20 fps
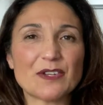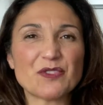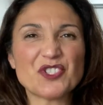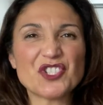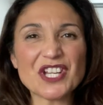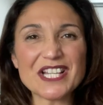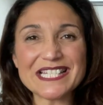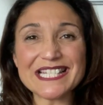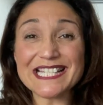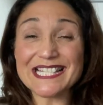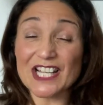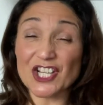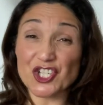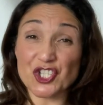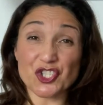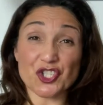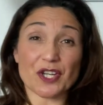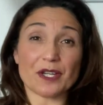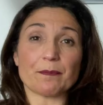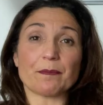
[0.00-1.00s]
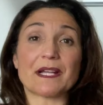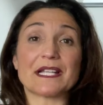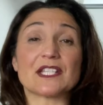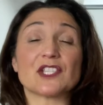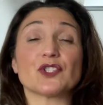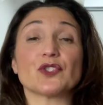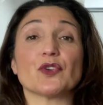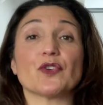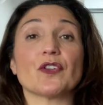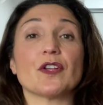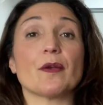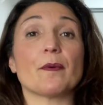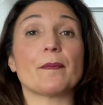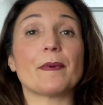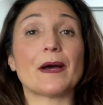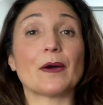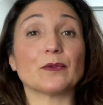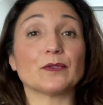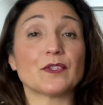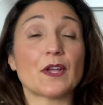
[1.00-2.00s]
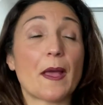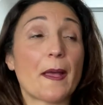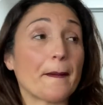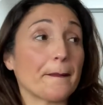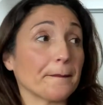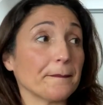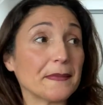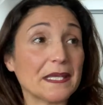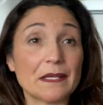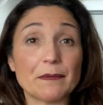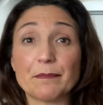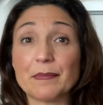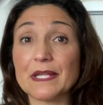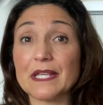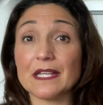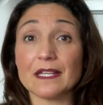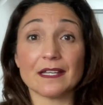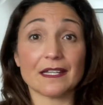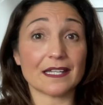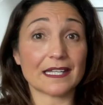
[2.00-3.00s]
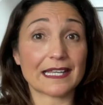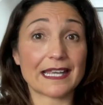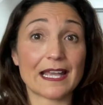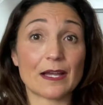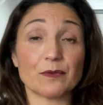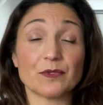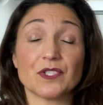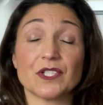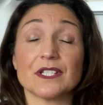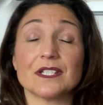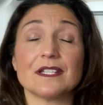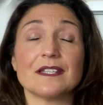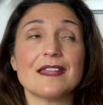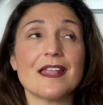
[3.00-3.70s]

Now, just as I share my story about me being an accountant,